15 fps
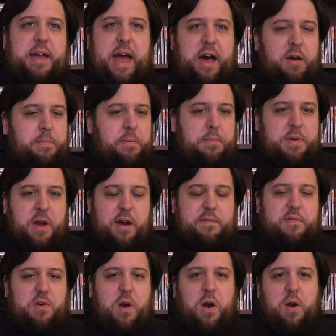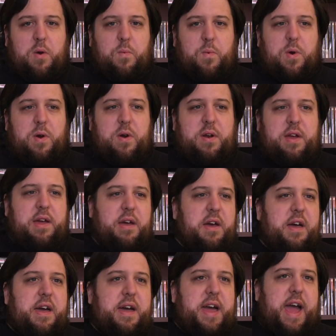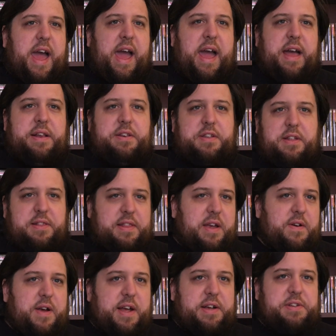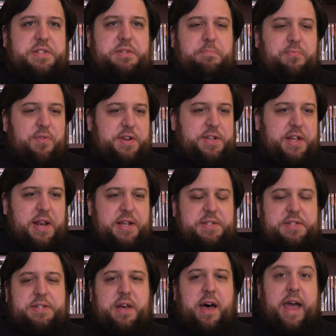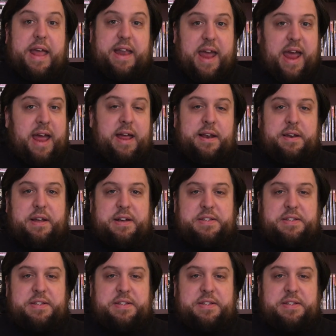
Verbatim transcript: album cover artwork and lyrics printed inside and